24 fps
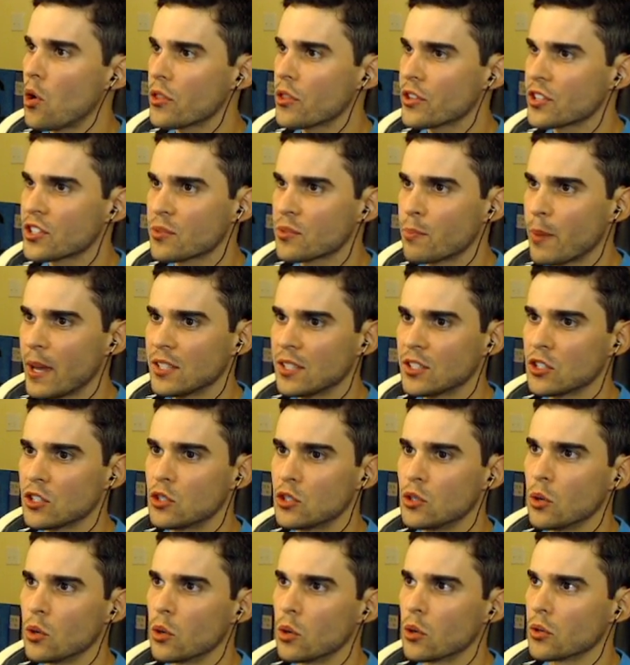this space is
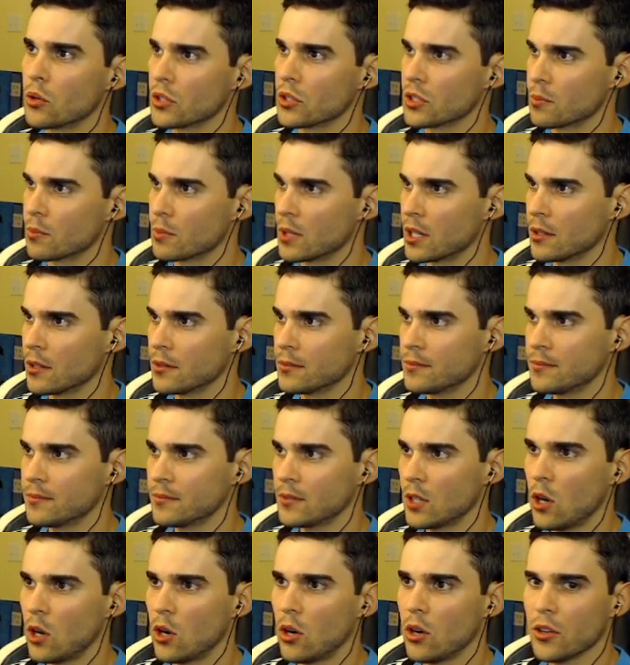yours, bro.
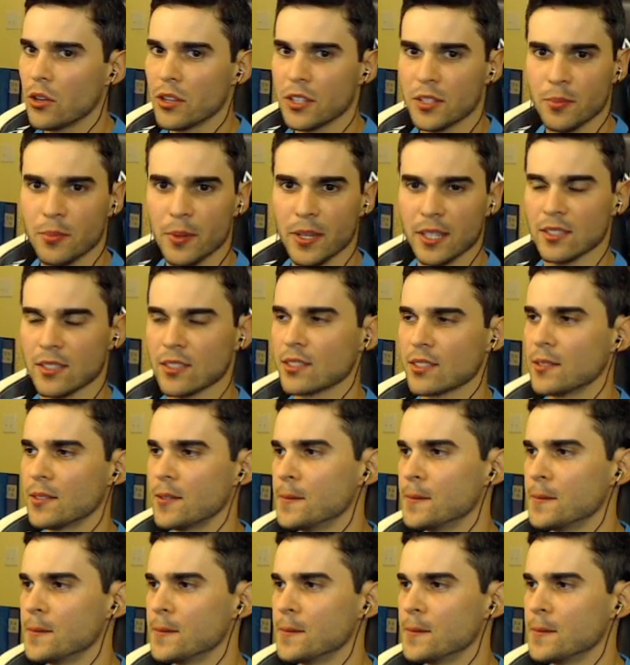All the space.